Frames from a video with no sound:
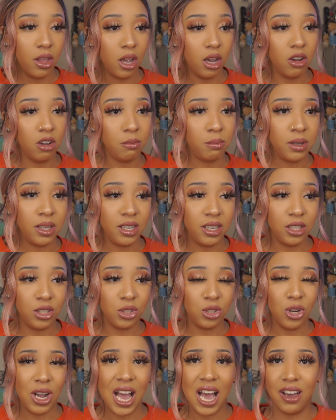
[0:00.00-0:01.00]

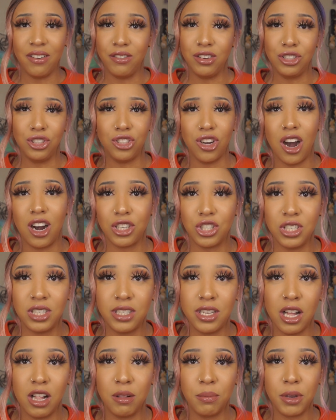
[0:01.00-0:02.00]
therapies or having doctors
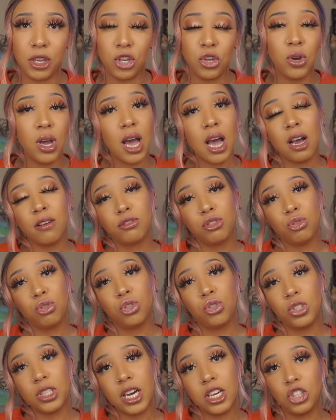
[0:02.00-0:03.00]
tell me, you have to
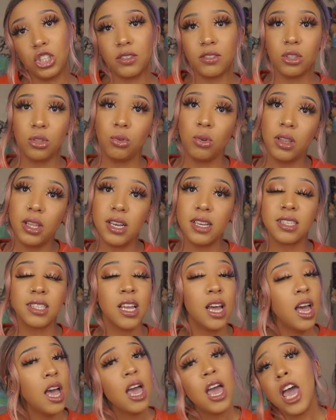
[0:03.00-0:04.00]
stretch, you have to do this.
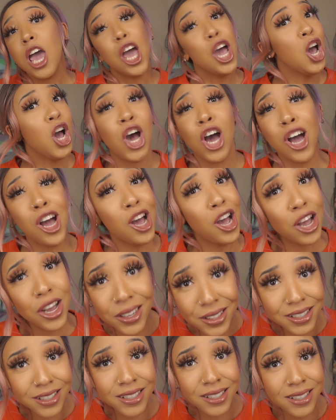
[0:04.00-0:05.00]
It
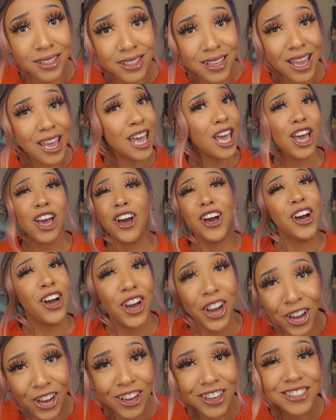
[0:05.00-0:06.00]
hurts,
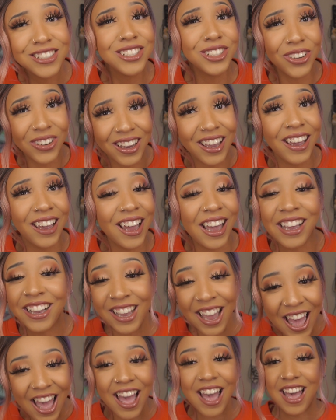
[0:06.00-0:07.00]
okay, I
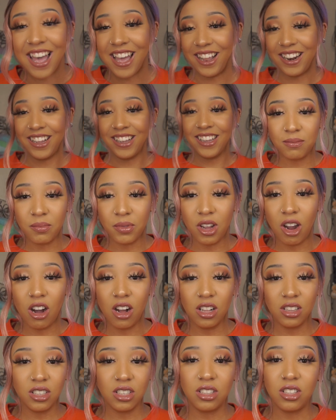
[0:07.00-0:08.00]
can't.
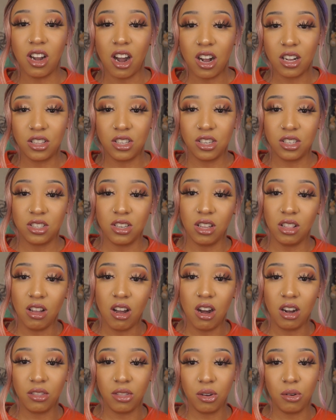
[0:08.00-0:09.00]
All the doctors
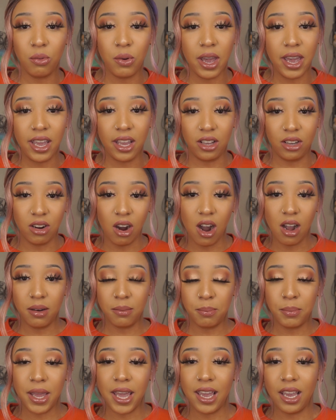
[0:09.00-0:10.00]
along the way
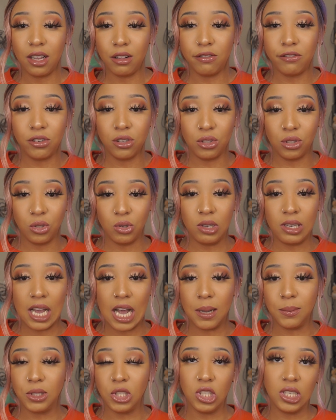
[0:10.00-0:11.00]
got paid for doing
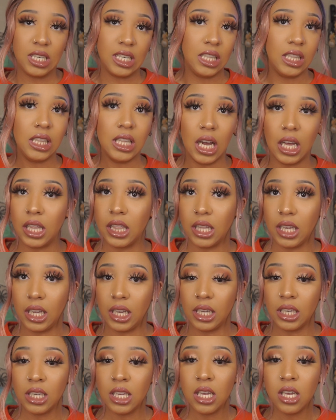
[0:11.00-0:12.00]
absolutely
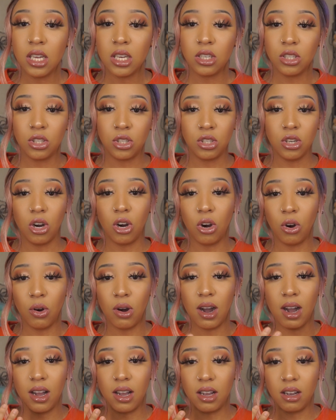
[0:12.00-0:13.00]
nothing.
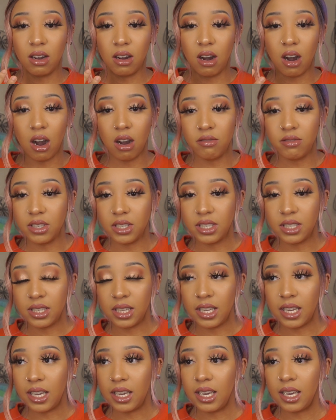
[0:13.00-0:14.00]
So
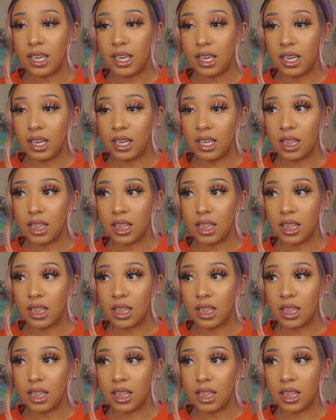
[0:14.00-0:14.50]
obviously